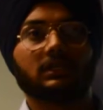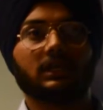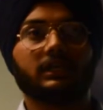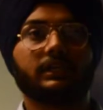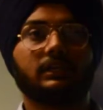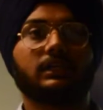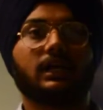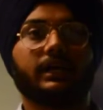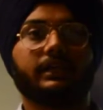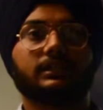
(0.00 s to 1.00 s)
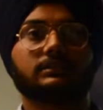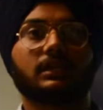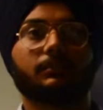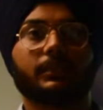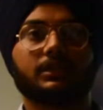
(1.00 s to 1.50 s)
until the ideas
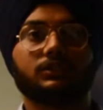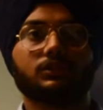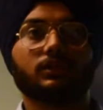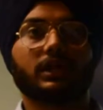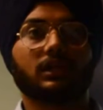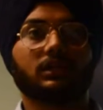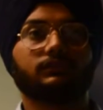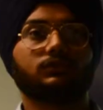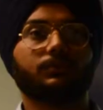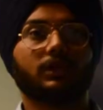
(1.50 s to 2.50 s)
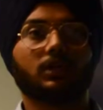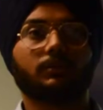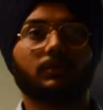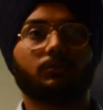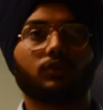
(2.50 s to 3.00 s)
are mature enough to
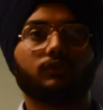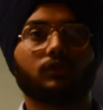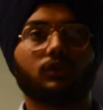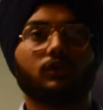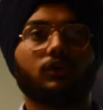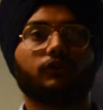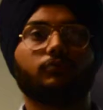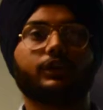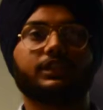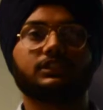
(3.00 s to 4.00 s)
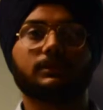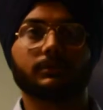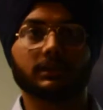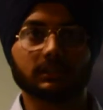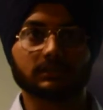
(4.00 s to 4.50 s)
become a portfolio of potential
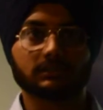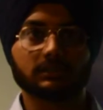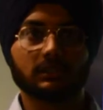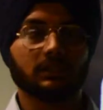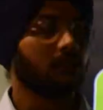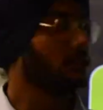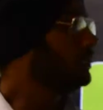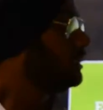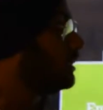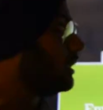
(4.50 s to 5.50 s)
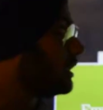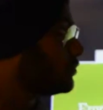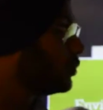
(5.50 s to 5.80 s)
products. Last